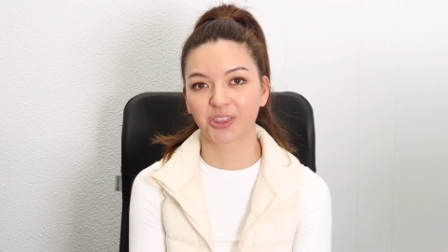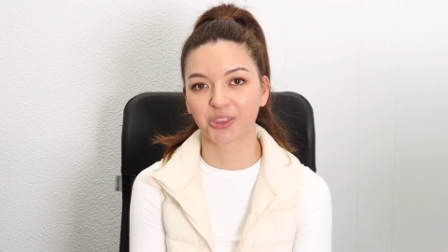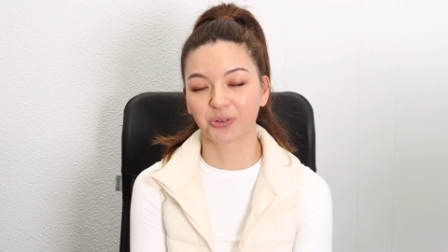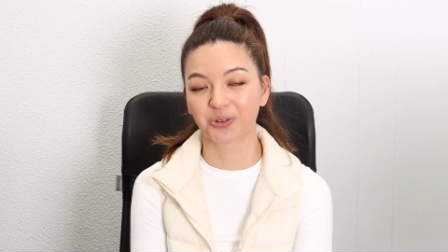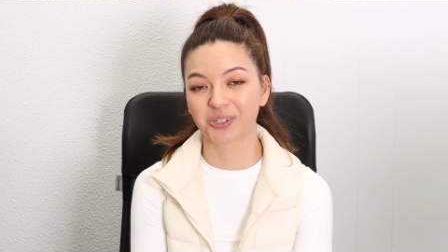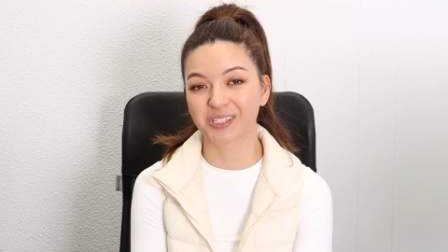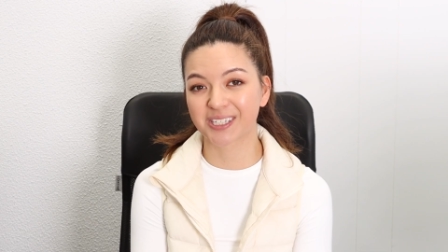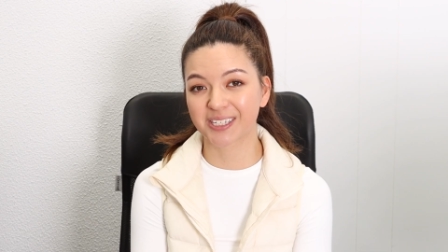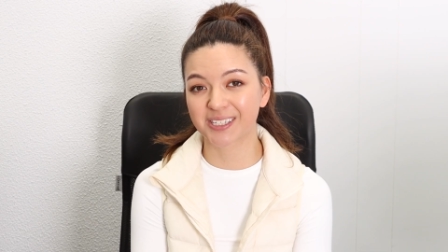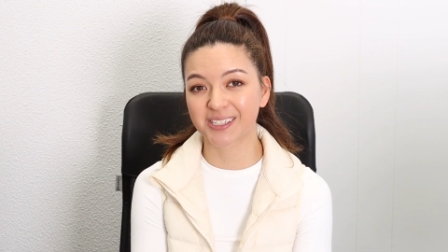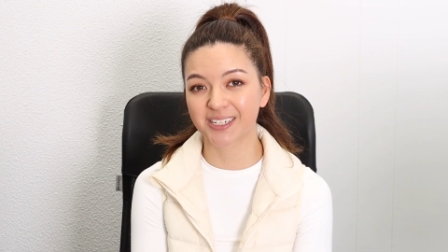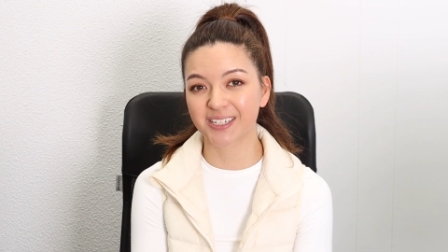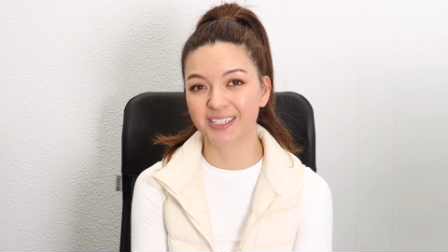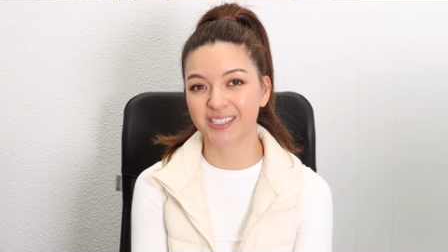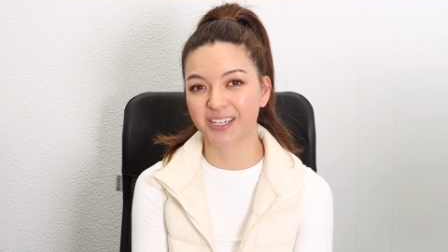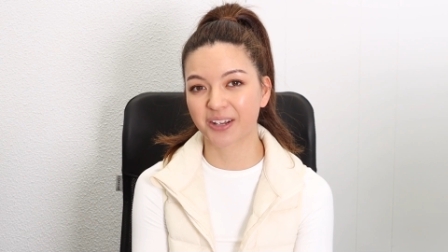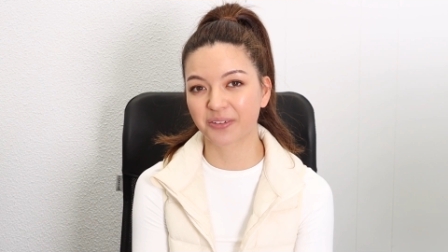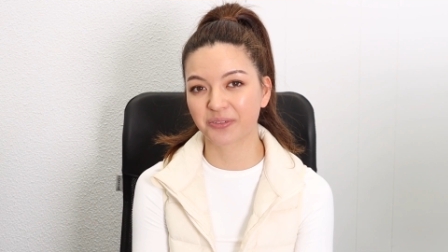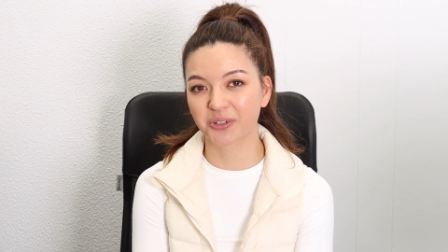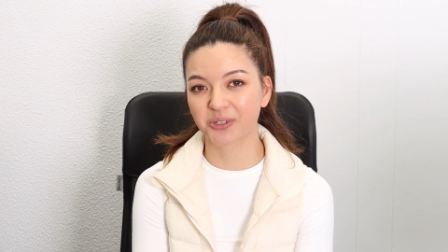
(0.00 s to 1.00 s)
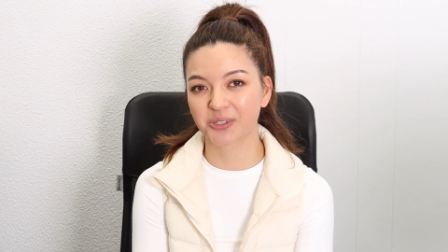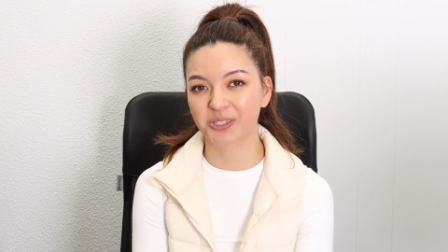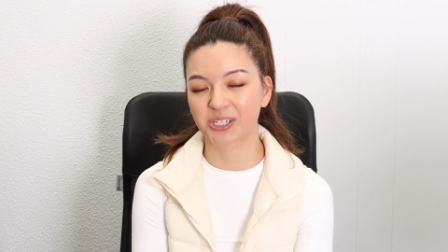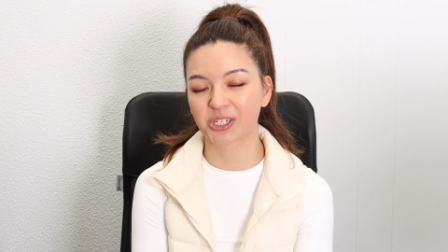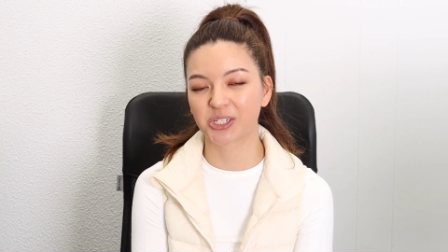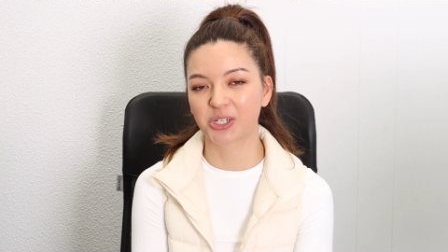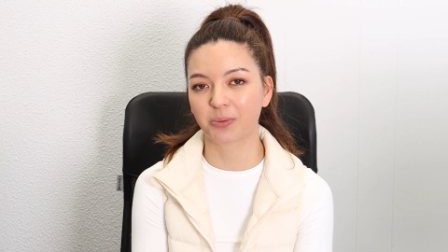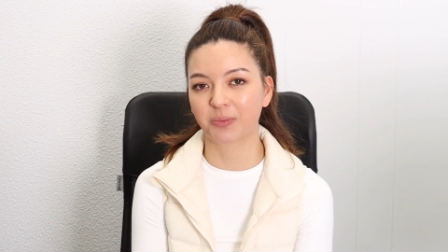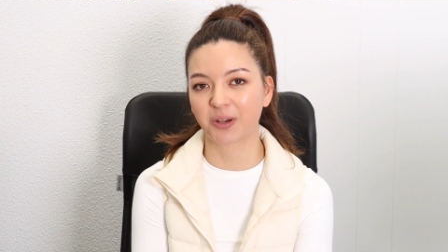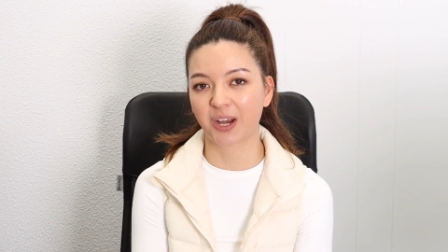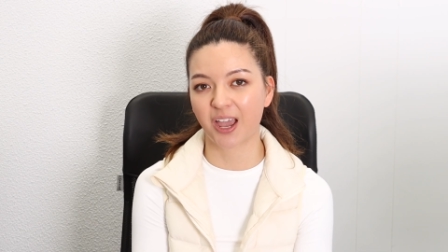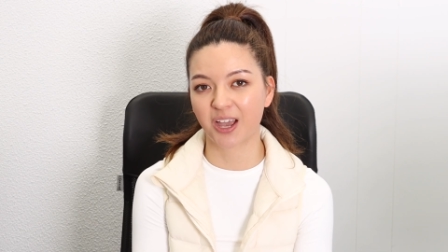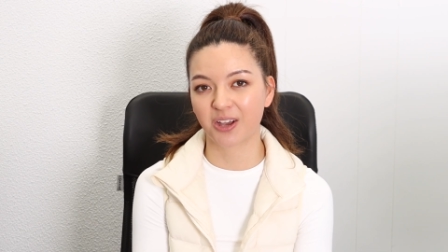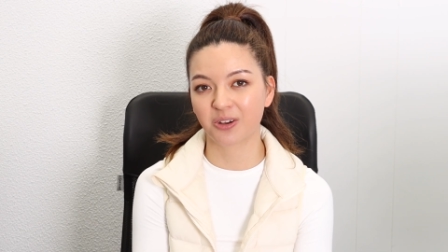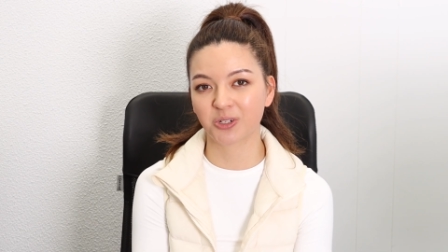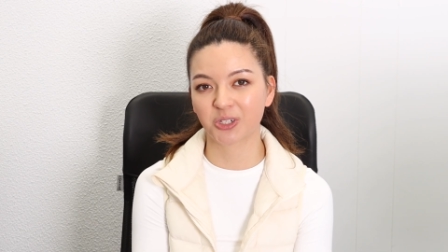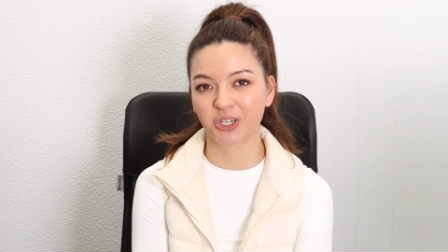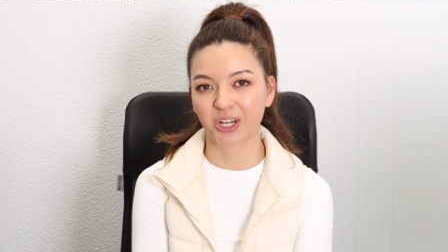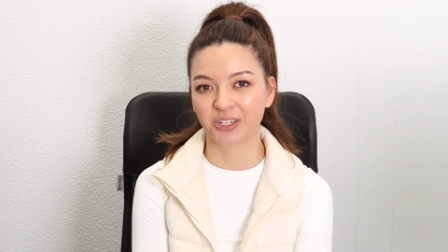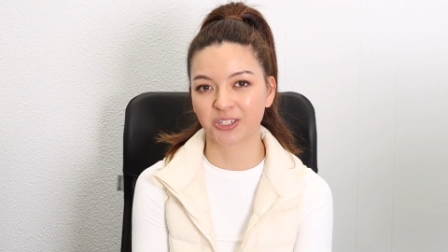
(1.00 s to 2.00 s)
The resistance levels determine
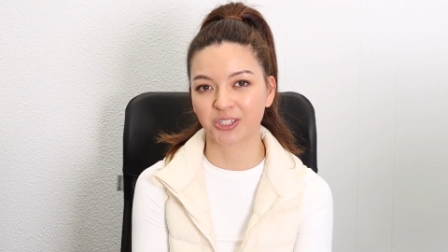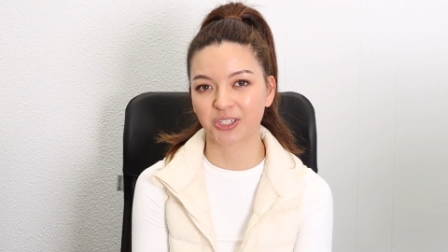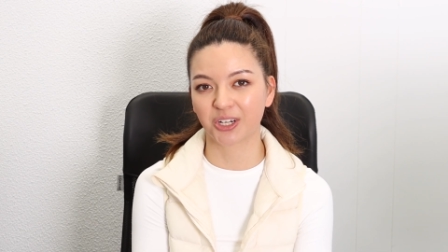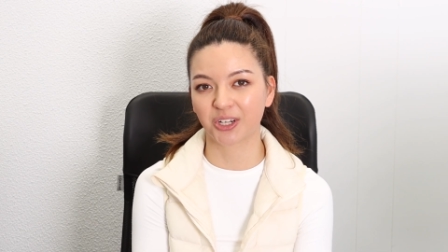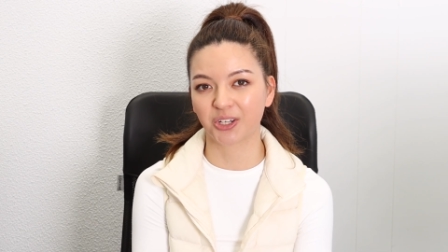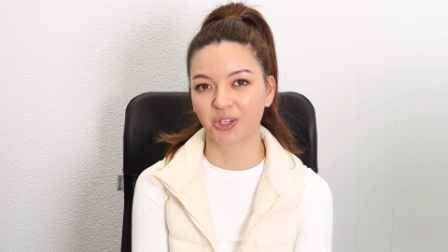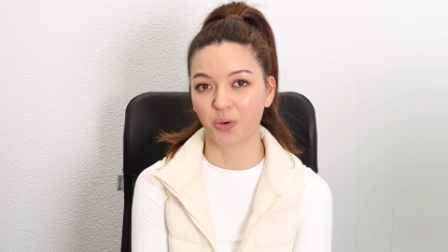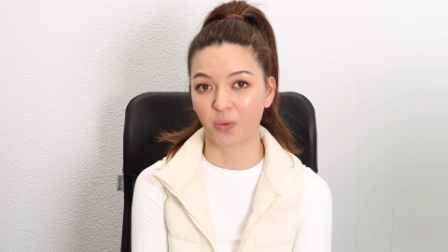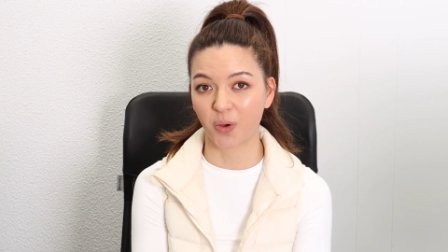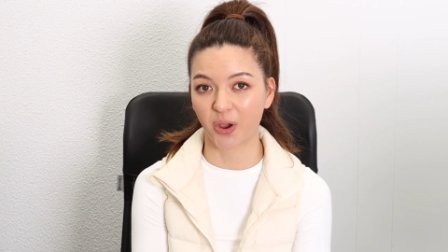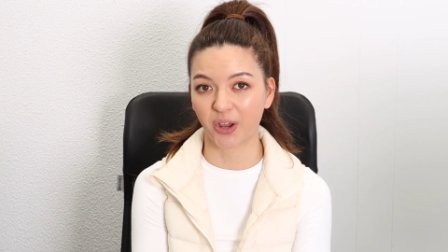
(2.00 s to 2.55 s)
how challenging your